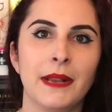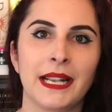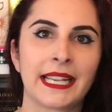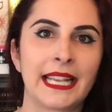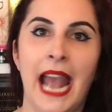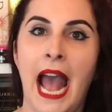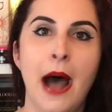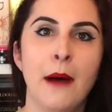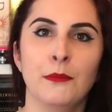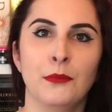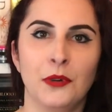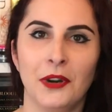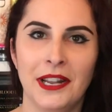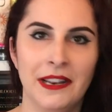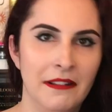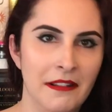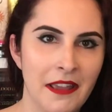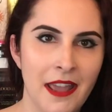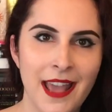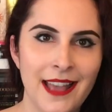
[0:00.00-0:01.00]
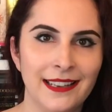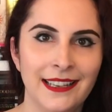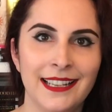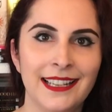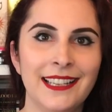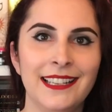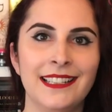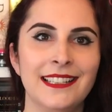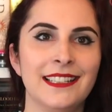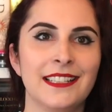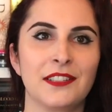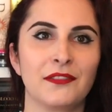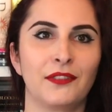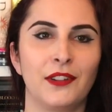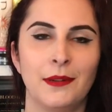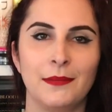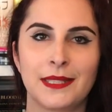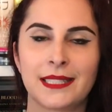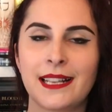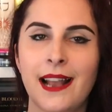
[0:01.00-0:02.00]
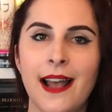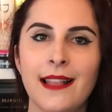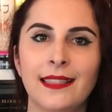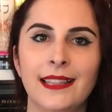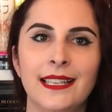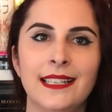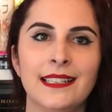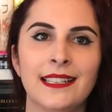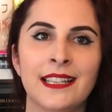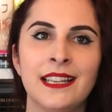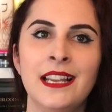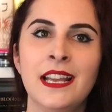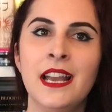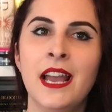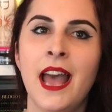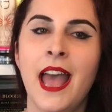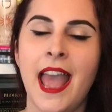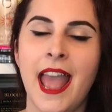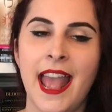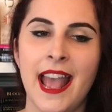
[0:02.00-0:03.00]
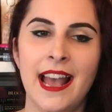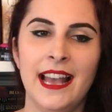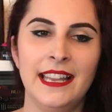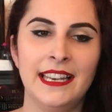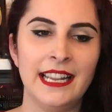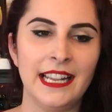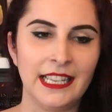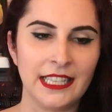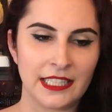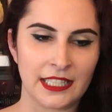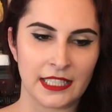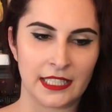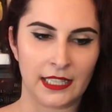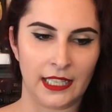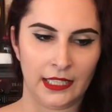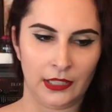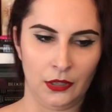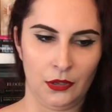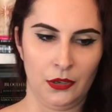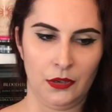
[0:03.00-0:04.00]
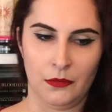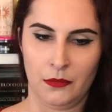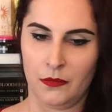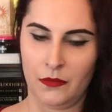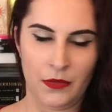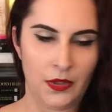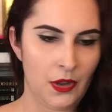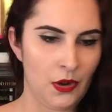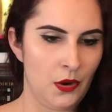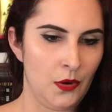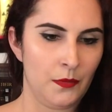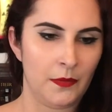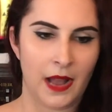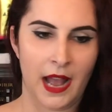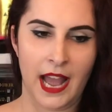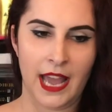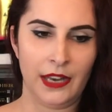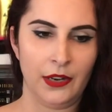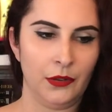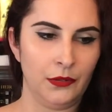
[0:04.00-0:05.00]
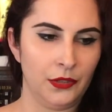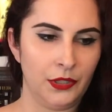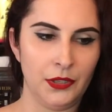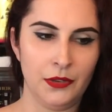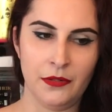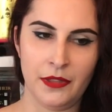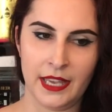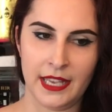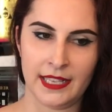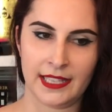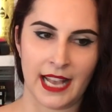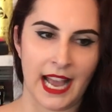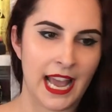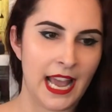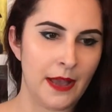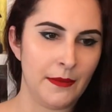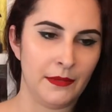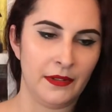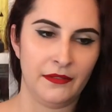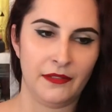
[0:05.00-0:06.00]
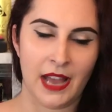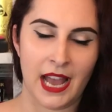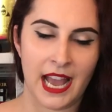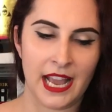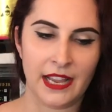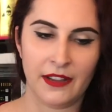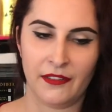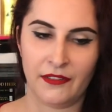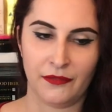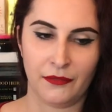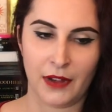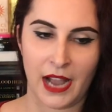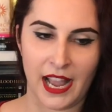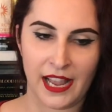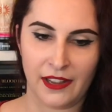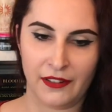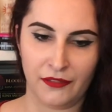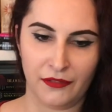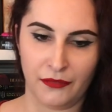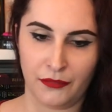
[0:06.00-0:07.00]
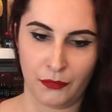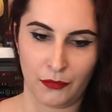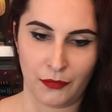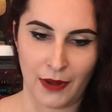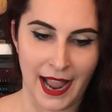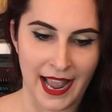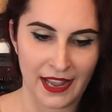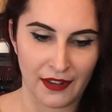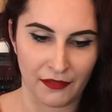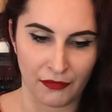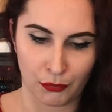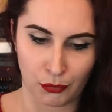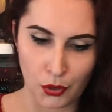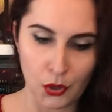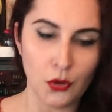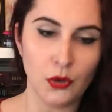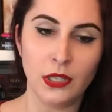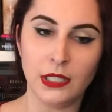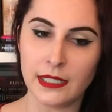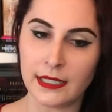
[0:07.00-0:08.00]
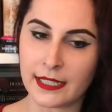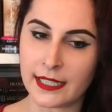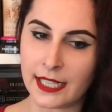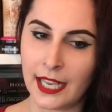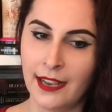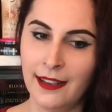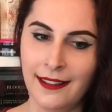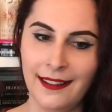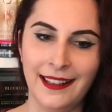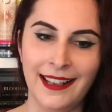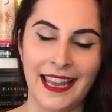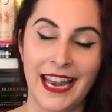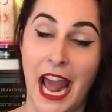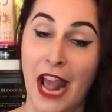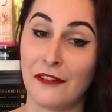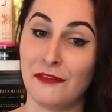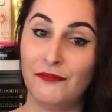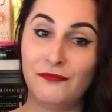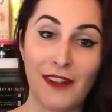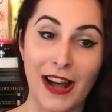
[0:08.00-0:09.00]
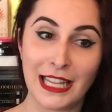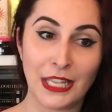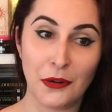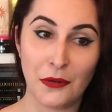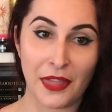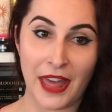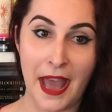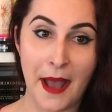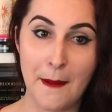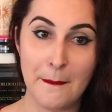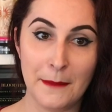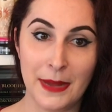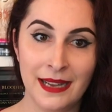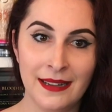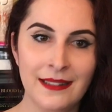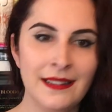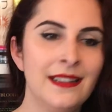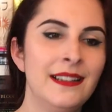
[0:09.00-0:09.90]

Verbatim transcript: McCamron. And he is from Scotland. And he is just like, oh, no, I don't do this. I have rules and I follow them.